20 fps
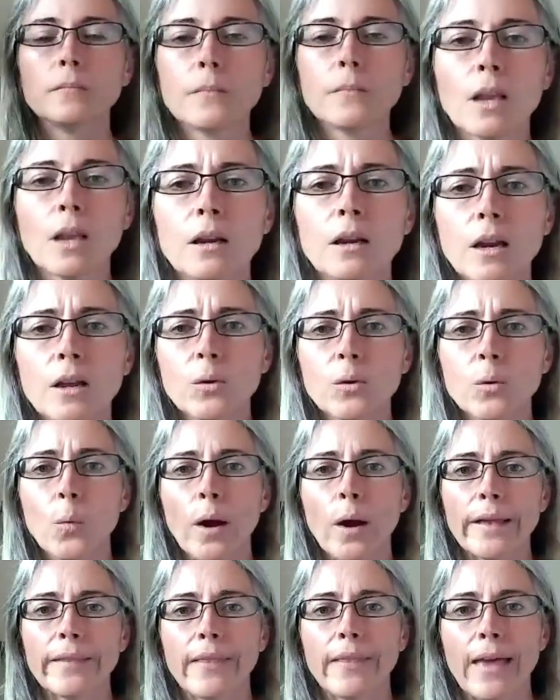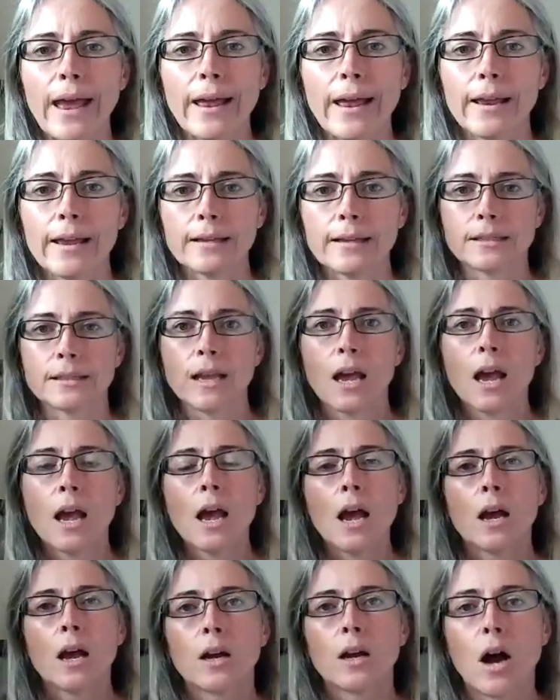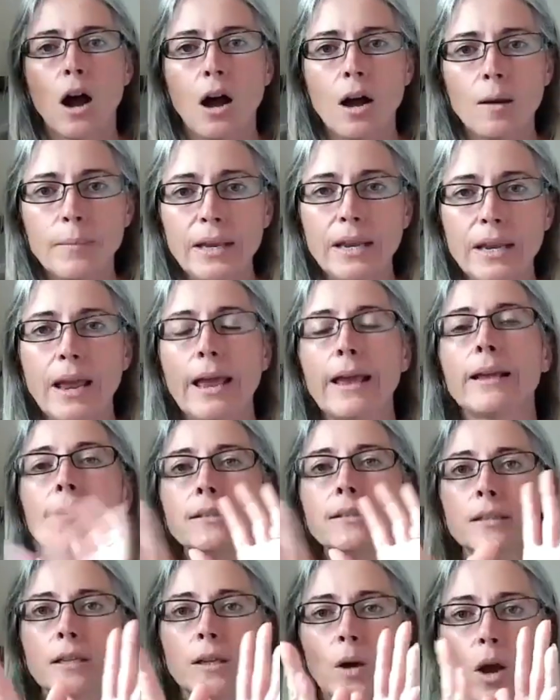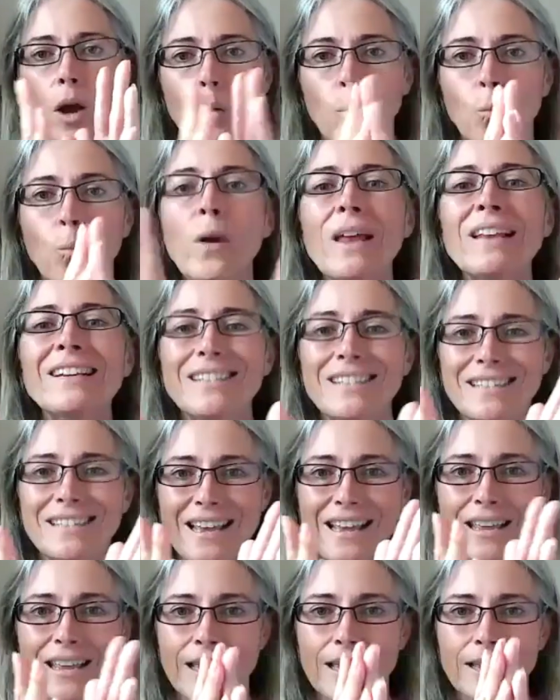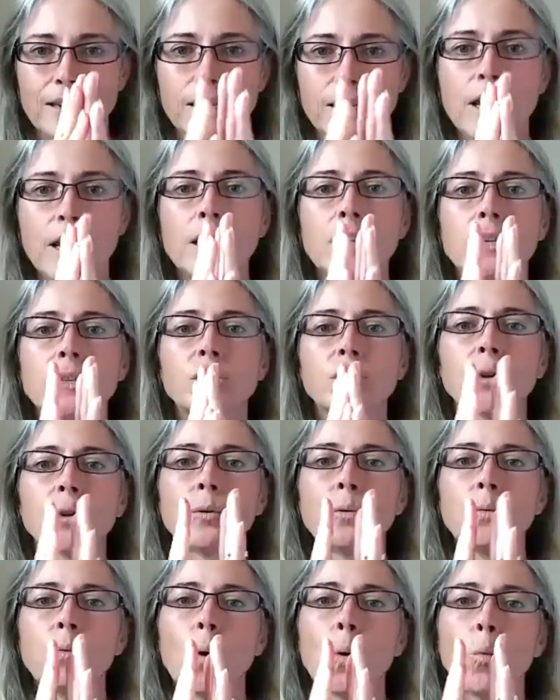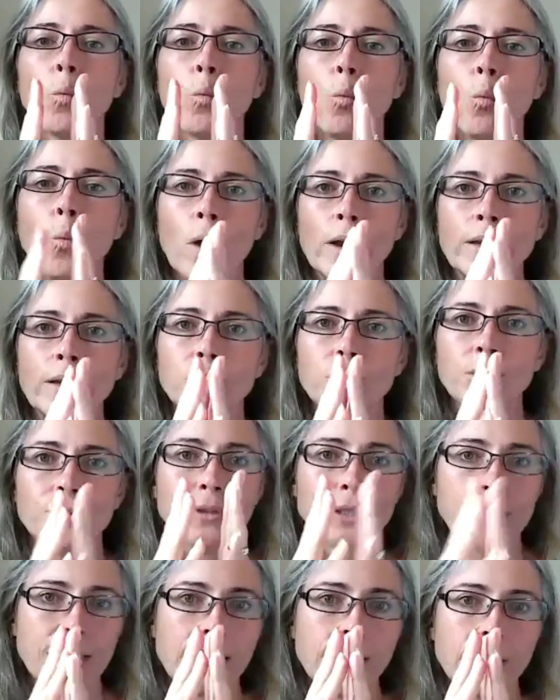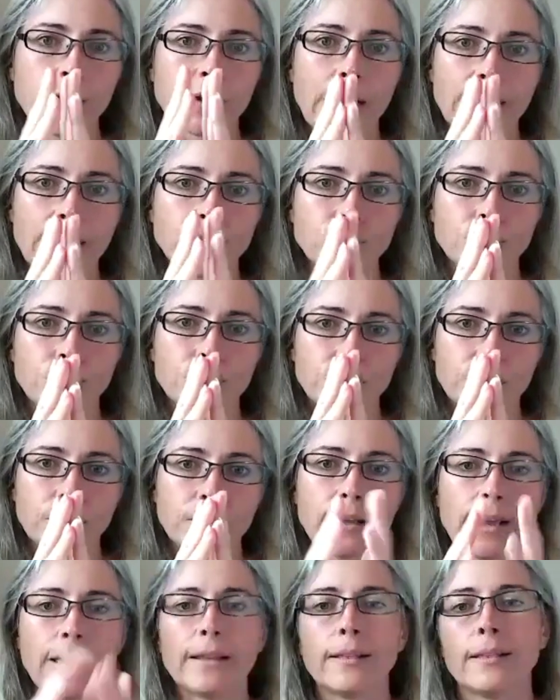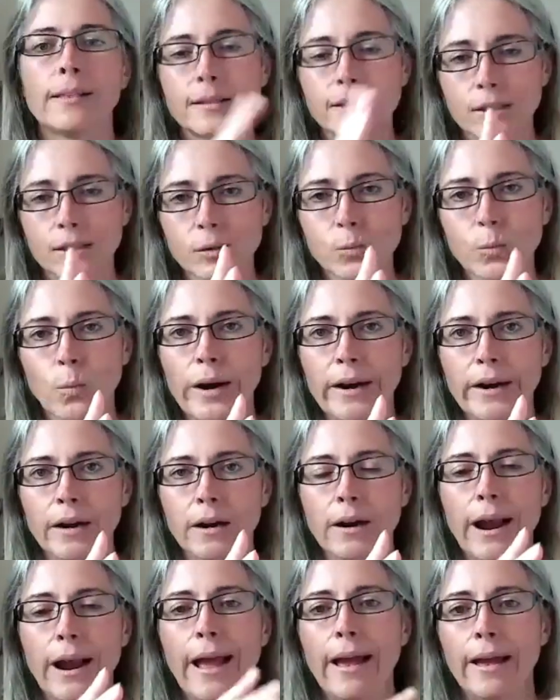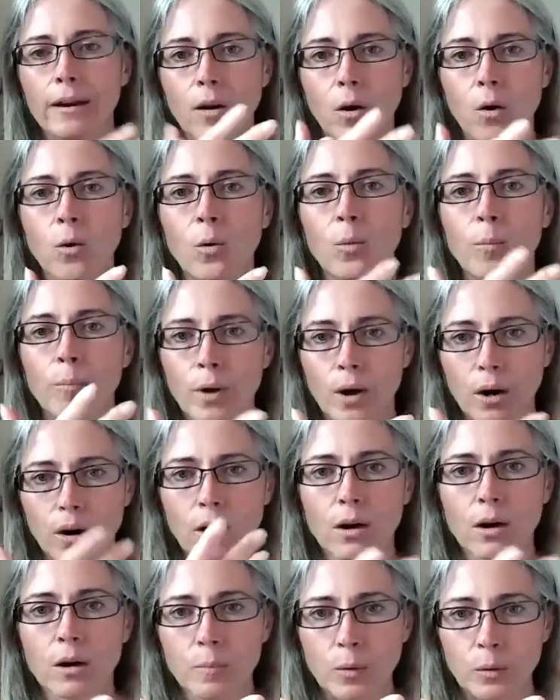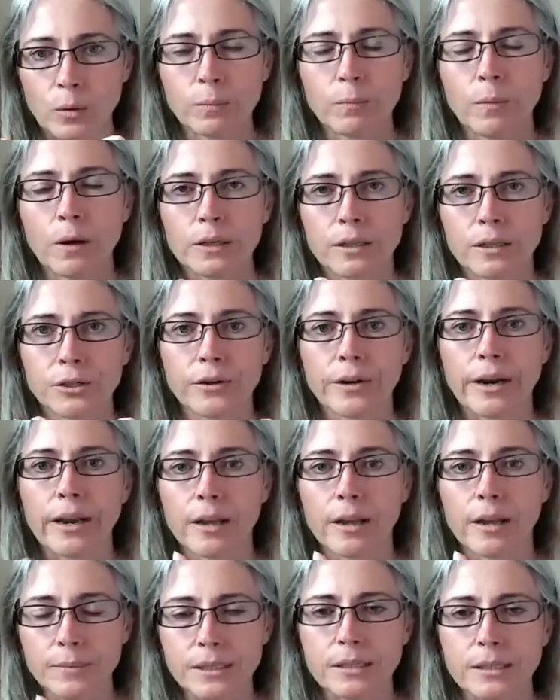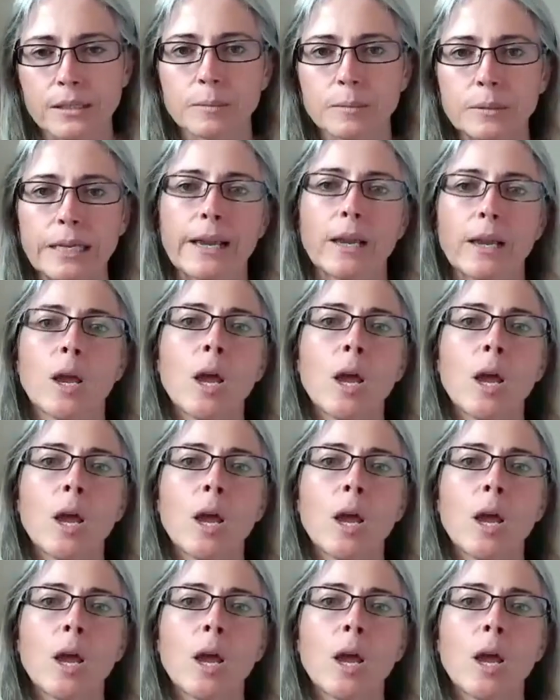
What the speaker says: Another one that is common, and when to take it. So once you see your estrogen, this is where at-home hormone monitoring comes into play.